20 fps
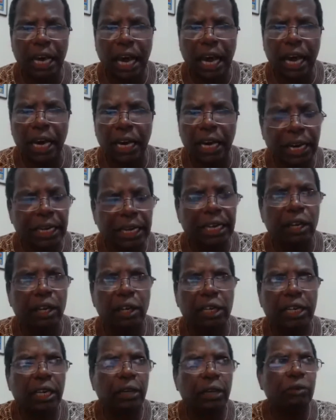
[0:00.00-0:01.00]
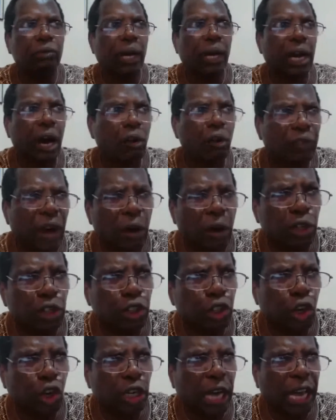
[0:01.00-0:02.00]
Early on in one of our
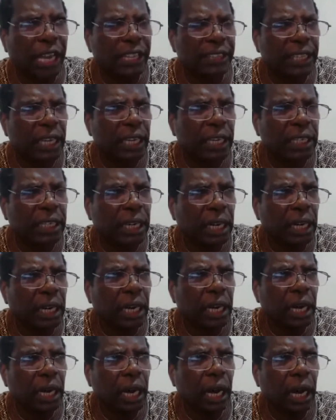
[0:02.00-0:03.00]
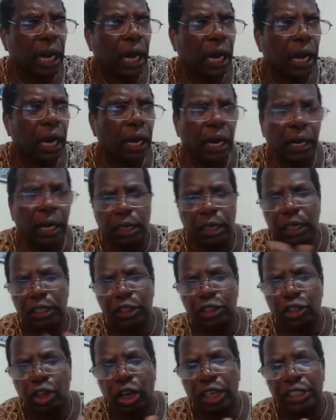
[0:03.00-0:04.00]
talk, I think
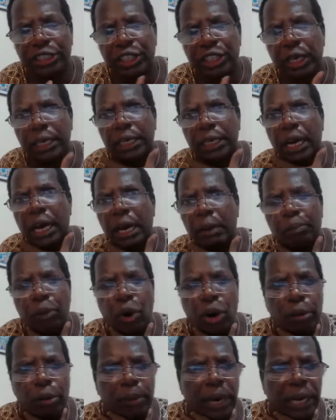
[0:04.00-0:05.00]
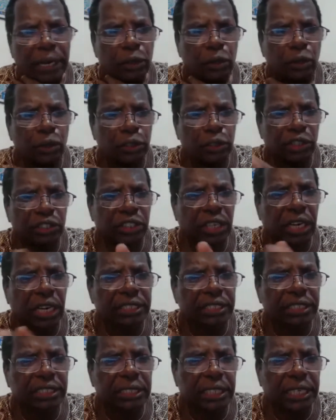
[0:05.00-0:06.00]
Jonathan Bondman, who
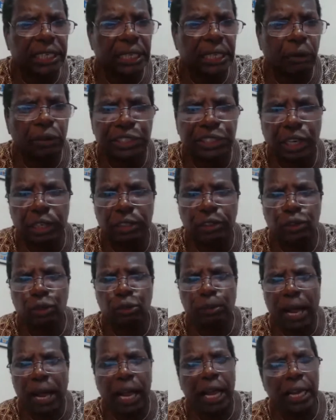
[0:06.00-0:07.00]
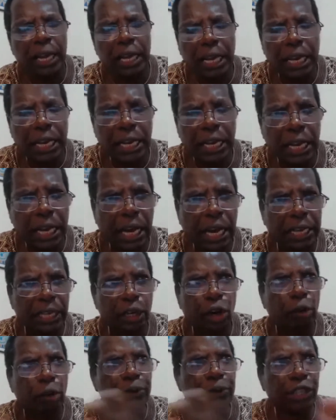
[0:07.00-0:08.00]
discussed the Nawisering Tuba,
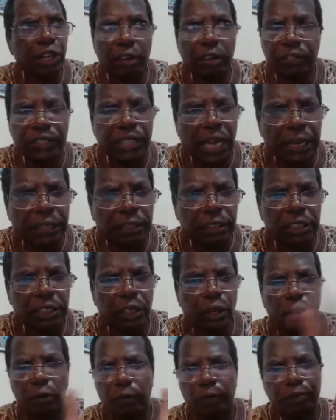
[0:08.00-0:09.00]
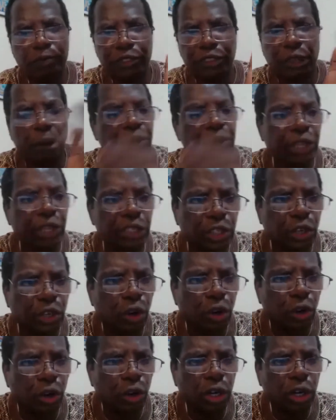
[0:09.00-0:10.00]
he observes that, you know, some years
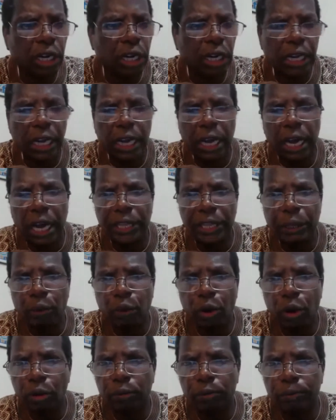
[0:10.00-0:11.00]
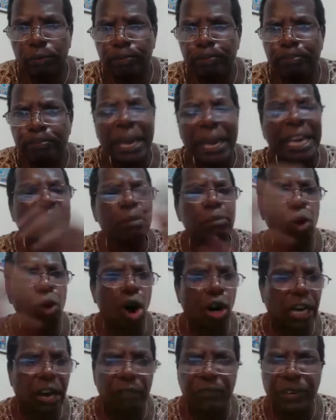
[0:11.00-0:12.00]
ago, there were many
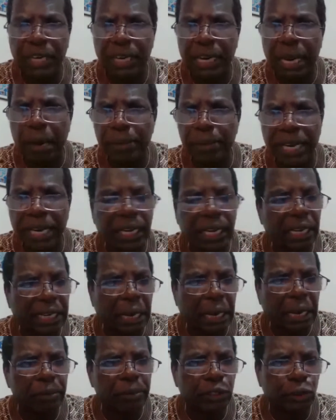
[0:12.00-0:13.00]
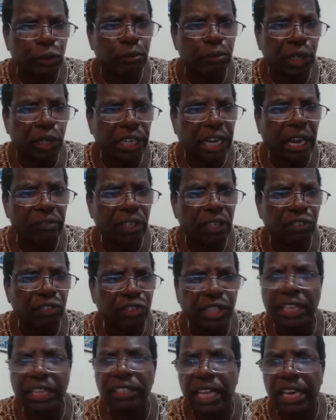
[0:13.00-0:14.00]
more African-American coming to Murid Evans
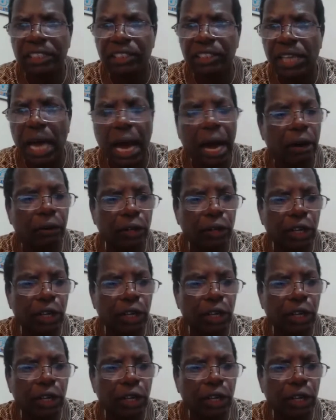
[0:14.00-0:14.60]
than there is now.